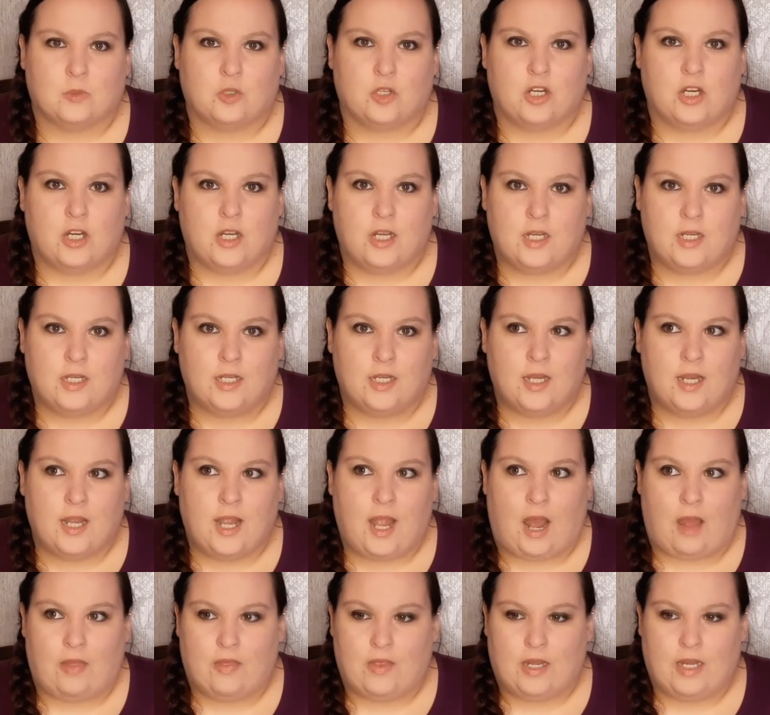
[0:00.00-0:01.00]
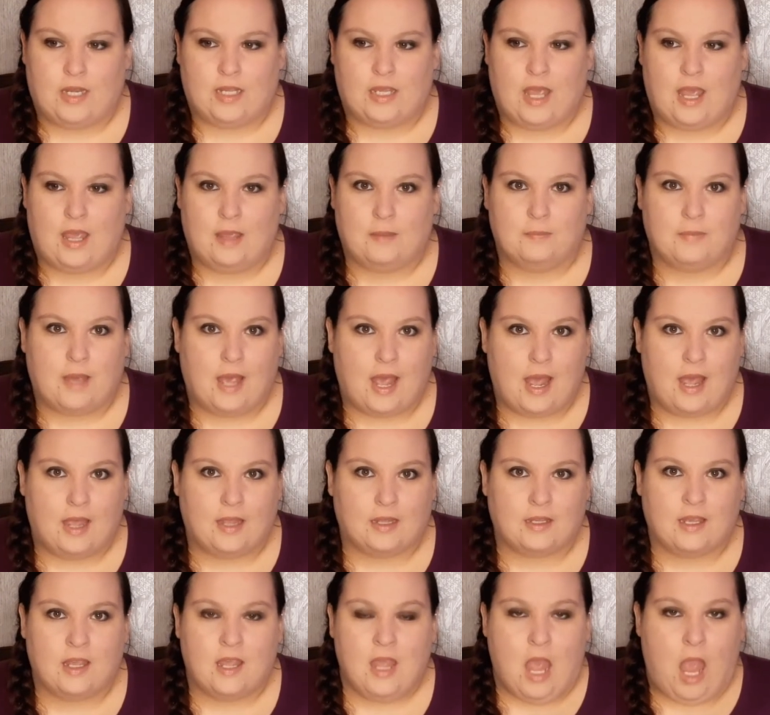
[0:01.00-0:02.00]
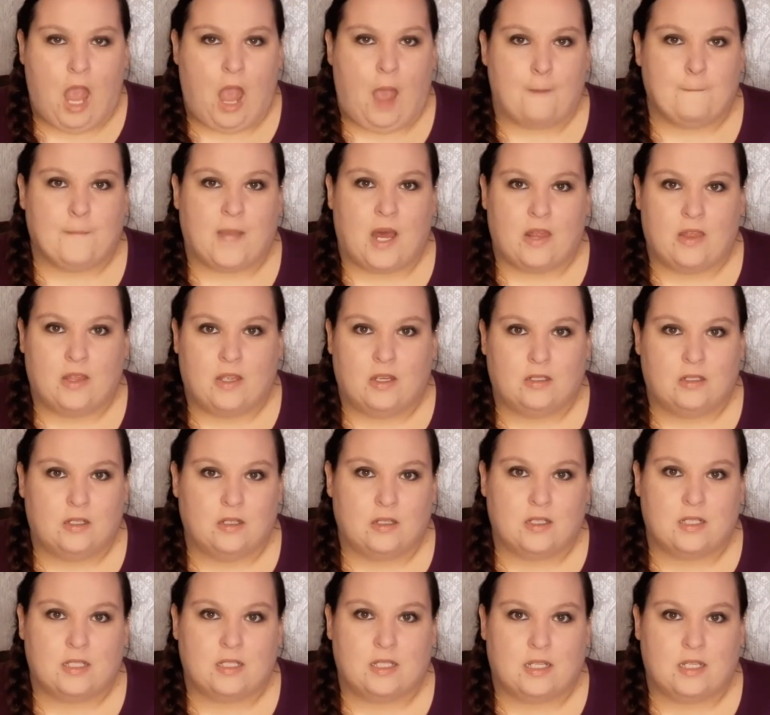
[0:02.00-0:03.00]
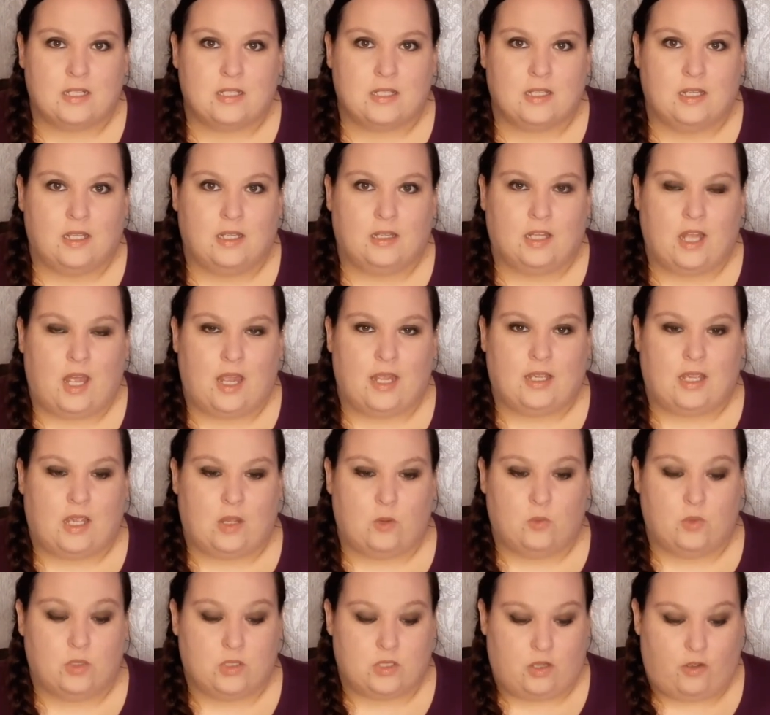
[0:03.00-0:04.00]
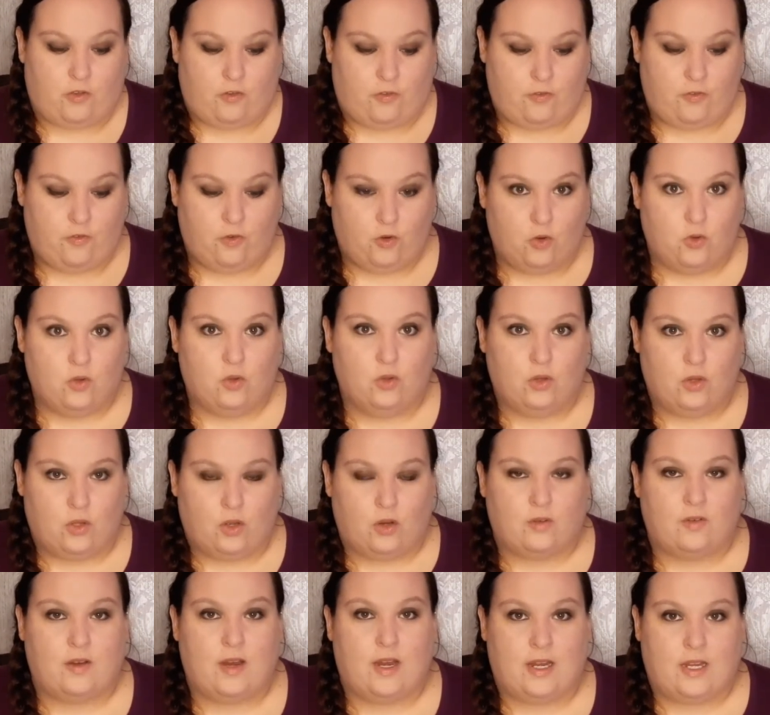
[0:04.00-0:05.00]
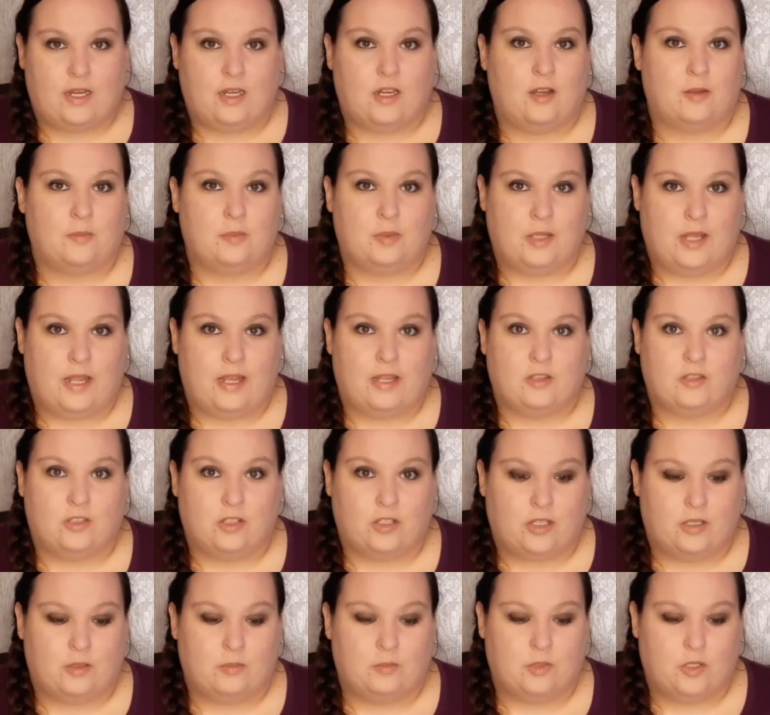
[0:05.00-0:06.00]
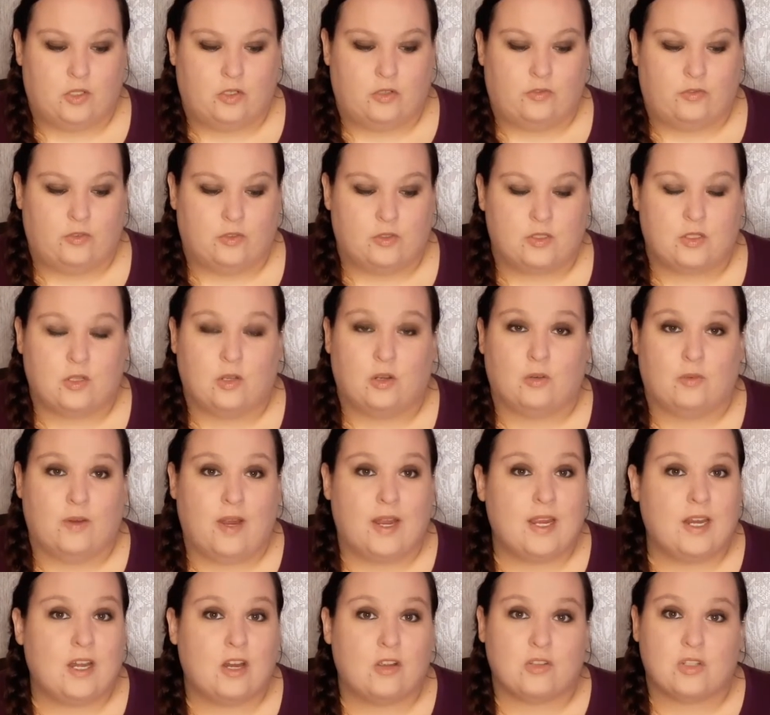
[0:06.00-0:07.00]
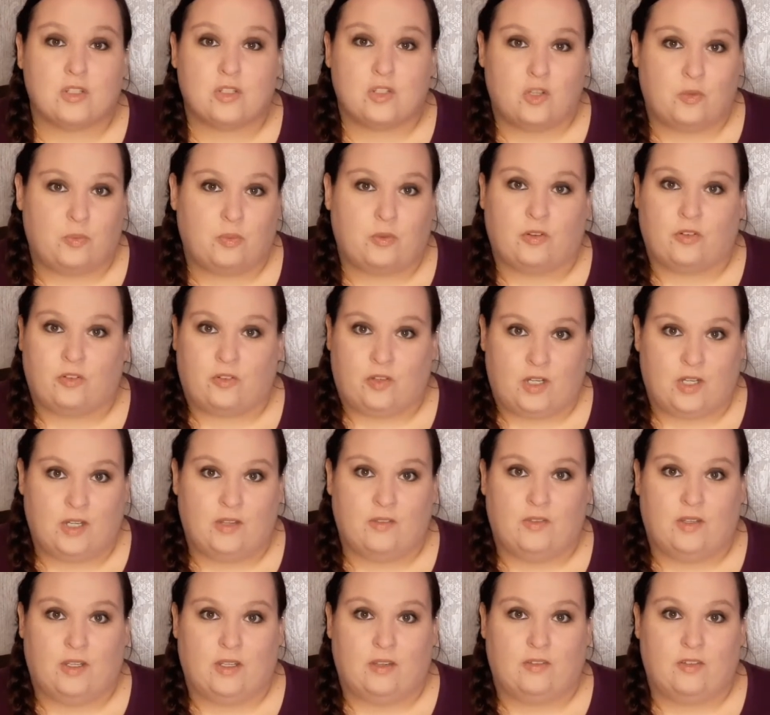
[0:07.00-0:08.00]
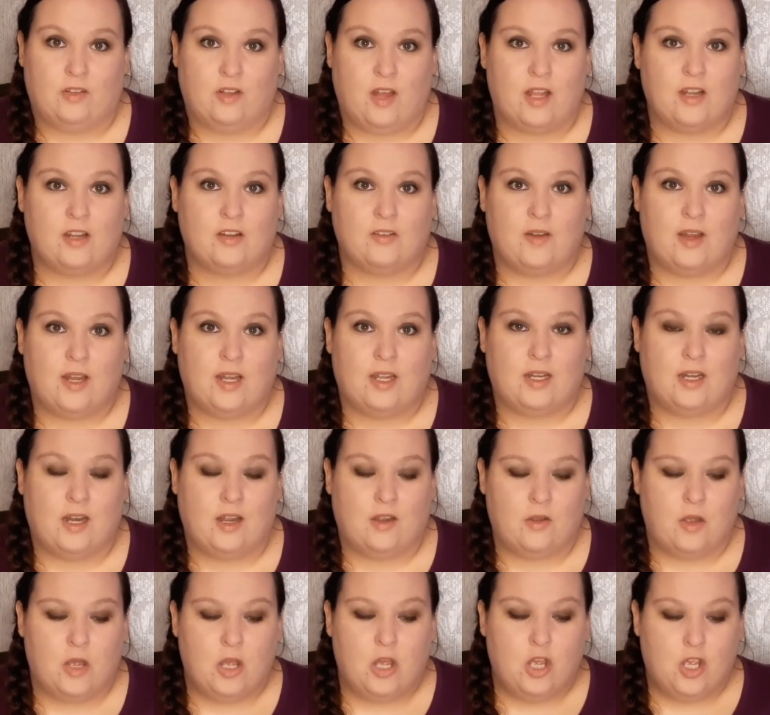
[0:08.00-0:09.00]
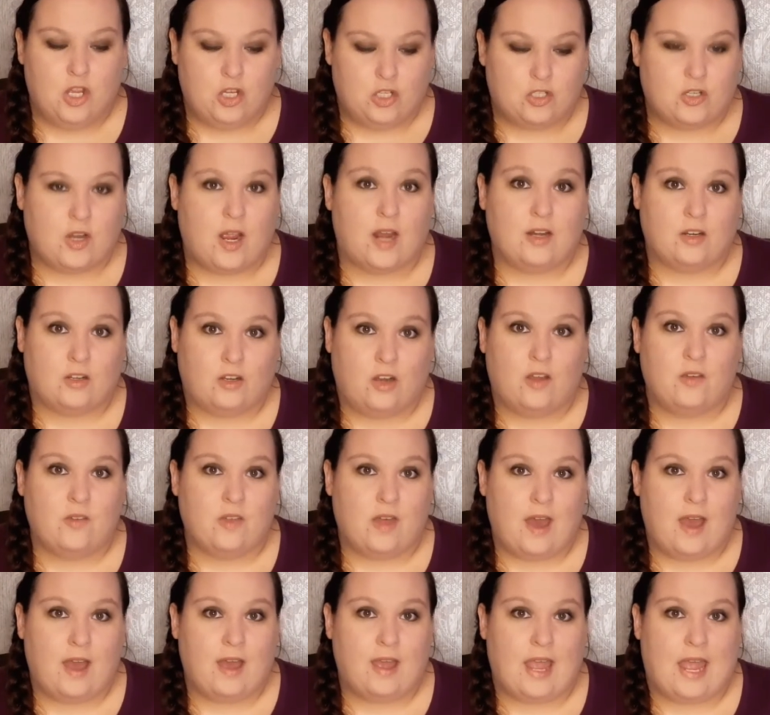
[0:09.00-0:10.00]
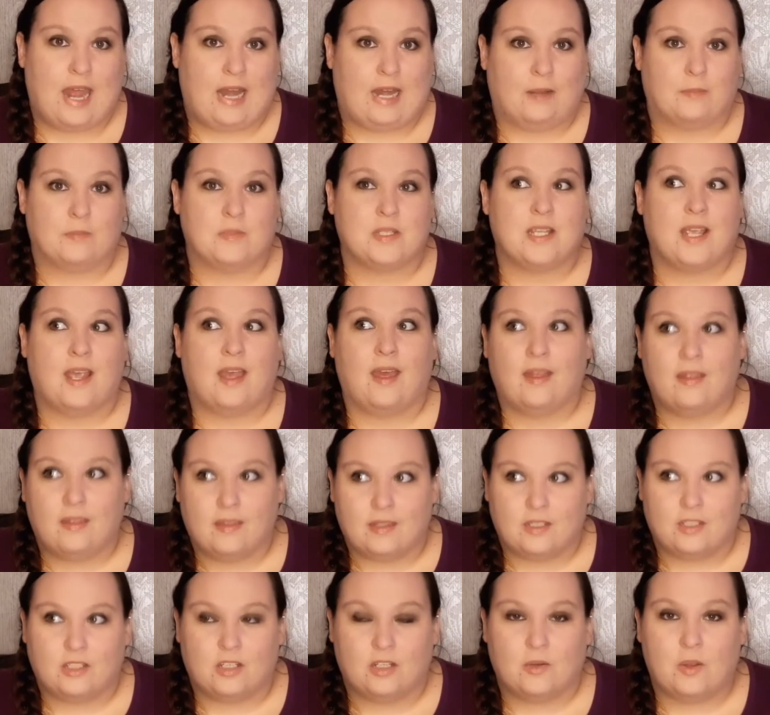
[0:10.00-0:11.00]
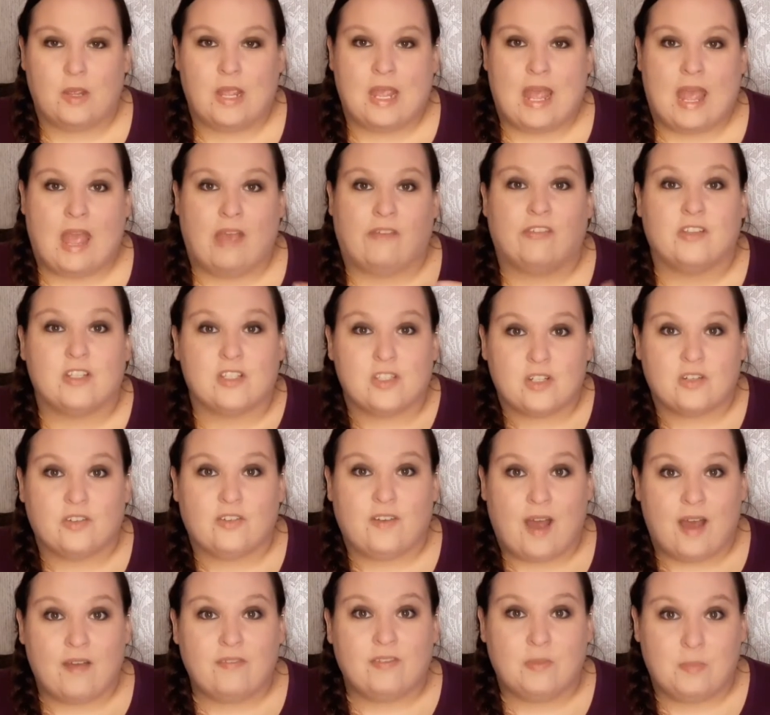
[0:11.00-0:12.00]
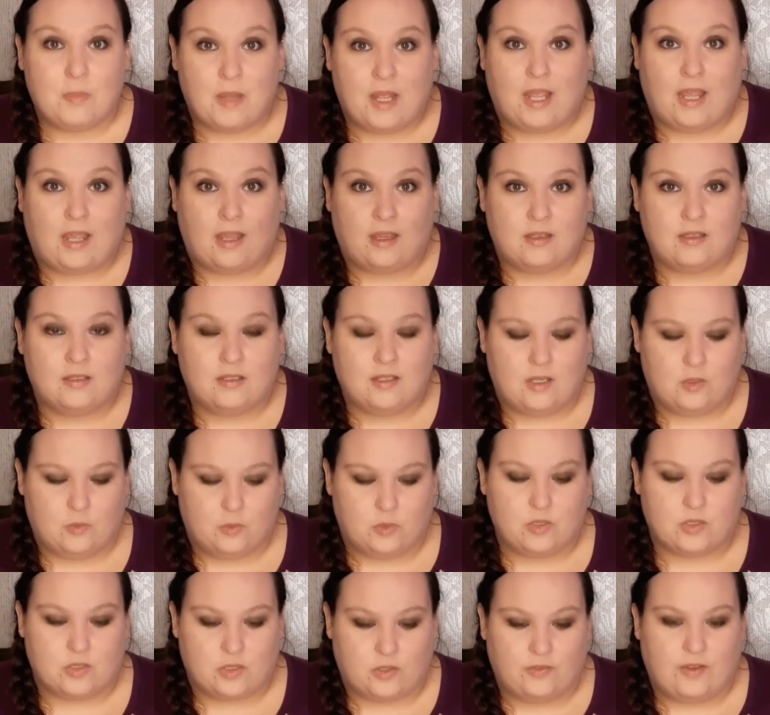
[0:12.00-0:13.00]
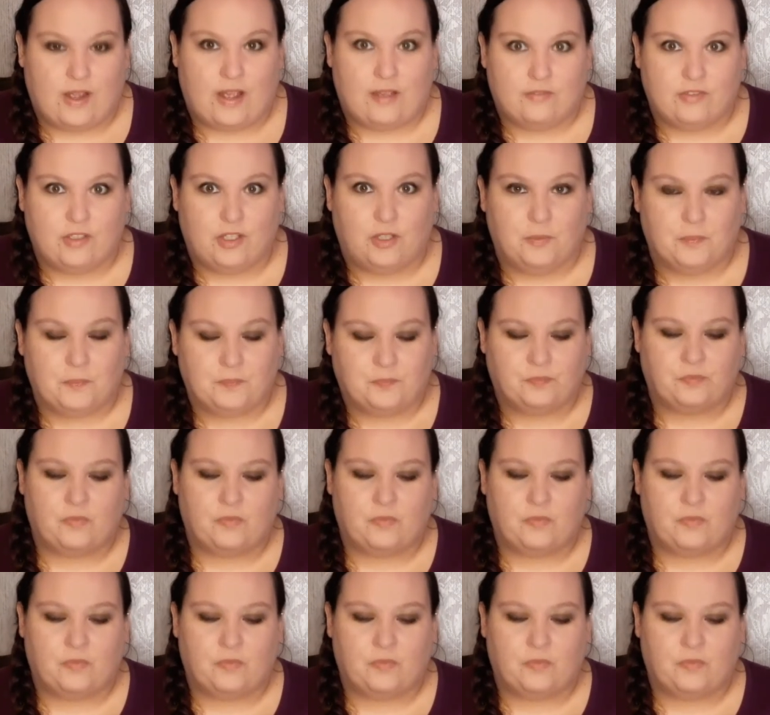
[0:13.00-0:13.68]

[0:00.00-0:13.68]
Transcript: green, and then it came back, and by the end of the season, like, it was a full oregano plant looking beautiful. So oregano is super forgiving. If you like oregano, try to grow that, and I'm telling you, if it survived me, it will survive you.